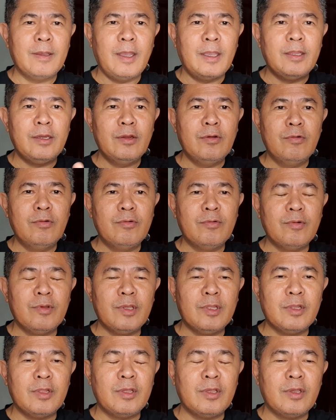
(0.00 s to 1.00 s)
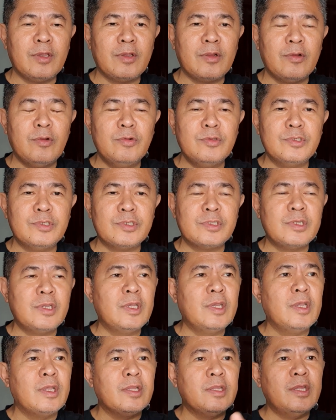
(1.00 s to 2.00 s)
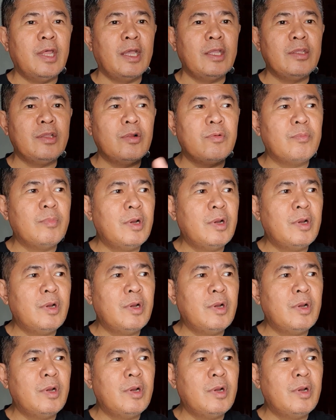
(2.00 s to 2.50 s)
I know it includes Daniel